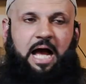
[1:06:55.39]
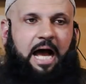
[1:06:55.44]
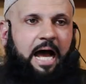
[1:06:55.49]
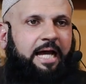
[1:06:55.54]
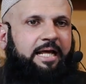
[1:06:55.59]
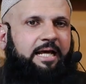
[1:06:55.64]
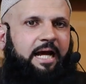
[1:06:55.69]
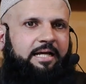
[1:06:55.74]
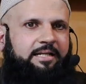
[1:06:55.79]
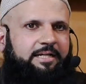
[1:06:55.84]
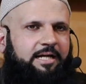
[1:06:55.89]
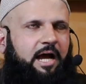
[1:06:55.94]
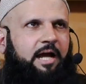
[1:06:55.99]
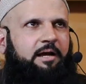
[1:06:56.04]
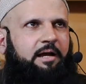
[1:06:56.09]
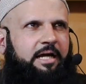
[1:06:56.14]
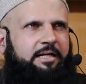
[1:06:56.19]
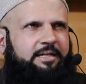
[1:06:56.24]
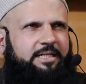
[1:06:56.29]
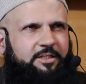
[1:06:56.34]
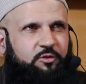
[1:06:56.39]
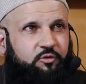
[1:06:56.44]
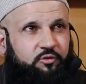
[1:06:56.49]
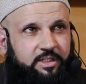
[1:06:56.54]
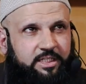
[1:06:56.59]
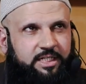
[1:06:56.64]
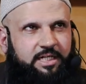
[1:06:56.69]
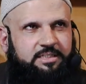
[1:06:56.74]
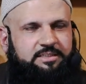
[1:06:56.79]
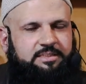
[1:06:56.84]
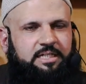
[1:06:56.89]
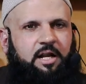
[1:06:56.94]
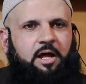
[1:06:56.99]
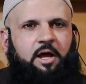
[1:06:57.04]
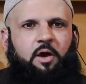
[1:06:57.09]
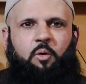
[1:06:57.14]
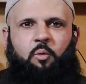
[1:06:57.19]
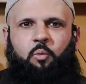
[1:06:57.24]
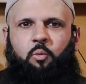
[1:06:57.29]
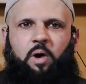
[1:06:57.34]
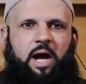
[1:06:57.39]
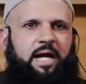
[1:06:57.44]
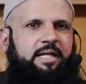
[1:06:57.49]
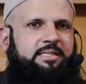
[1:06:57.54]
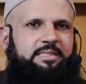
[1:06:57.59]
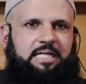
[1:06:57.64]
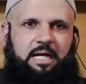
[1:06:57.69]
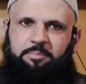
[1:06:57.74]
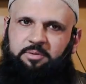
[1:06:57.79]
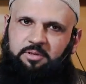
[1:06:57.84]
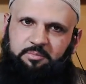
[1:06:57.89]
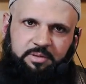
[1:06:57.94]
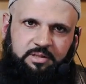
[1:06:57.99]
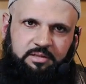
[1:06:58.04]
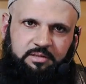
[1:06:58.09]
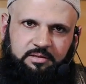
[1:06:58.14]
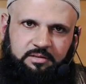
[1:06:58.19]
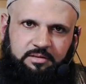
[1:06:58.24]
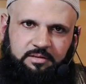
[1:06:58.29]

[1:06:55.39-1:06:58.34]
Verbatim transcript: I, I, need, I, I need to really understand why this happened to me.